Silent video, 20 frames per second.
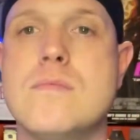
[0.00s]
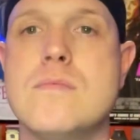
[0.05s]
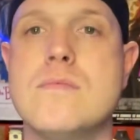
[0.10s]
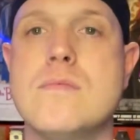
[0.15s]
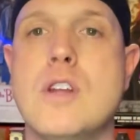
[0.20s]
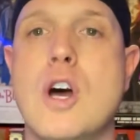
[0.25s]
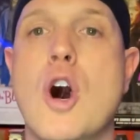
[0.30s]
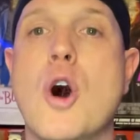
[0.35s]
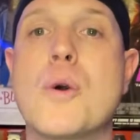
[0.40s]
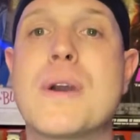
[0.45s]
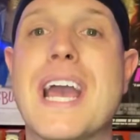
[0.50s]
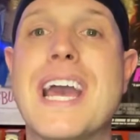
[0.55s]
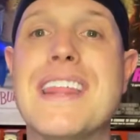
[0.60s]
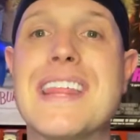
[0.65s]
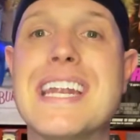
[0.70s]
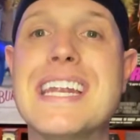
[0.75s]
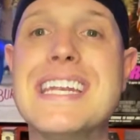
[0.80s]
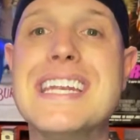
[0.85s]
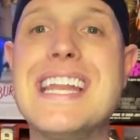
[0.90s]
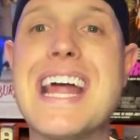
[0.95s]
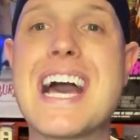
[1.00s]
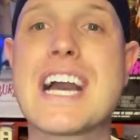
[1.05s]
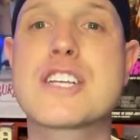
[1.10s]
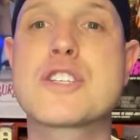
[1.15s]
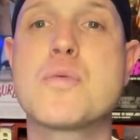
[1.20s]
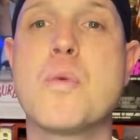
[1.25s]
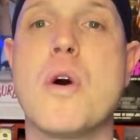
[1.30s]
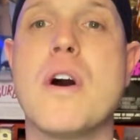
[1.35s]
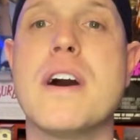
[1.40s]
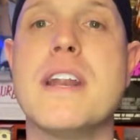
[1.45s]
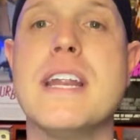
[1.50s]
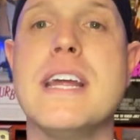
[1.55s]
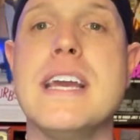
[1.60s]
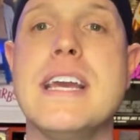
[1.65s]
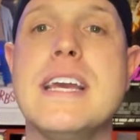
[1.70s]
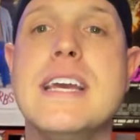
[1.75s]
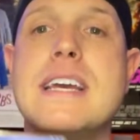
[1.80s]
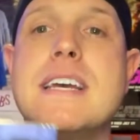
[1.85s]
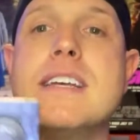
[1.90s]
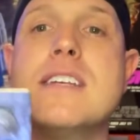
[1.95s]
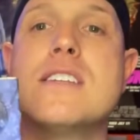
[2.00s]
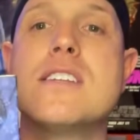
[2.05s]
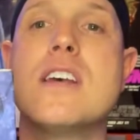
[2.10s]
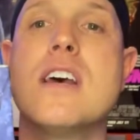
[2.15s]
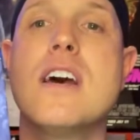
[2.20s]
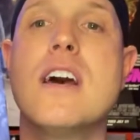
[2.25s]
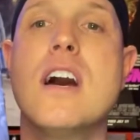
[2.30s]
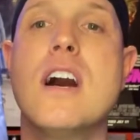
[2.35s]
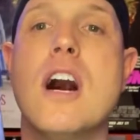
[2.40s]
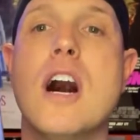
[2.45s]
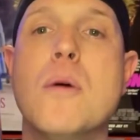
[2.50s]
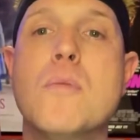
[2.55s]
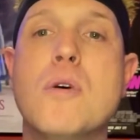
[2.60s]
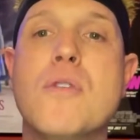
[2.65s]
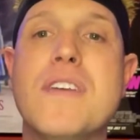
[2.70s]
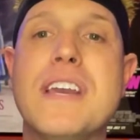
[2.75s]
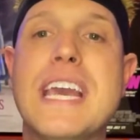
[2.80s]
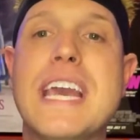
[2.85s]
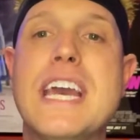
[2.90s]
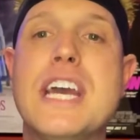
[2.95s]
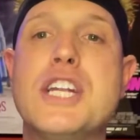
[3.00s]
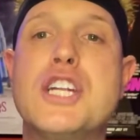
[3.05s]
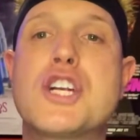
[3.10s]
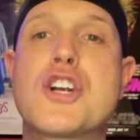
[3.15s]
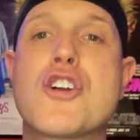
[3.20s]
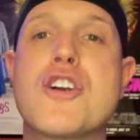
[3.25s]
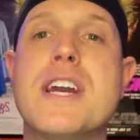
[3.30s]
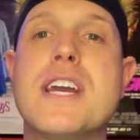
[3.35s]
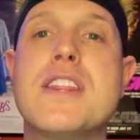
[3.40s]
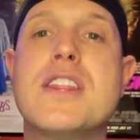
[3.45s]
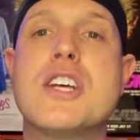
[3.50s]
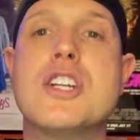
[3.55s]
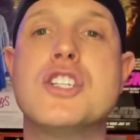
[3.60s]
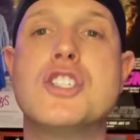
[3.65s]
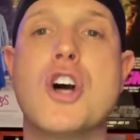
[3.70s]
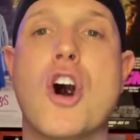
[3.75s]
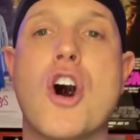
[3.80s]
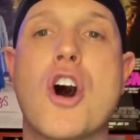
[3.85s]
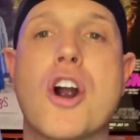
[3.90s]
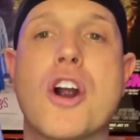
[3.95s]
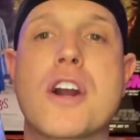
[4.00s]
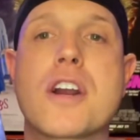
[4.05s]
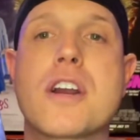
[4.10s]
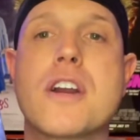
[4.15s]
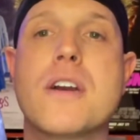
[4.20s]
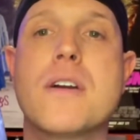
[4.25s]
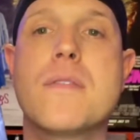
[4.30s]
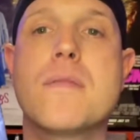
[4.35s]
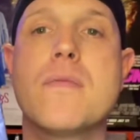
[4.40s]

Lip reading: Okay, the next one is a movie, Hitcher in the Dark.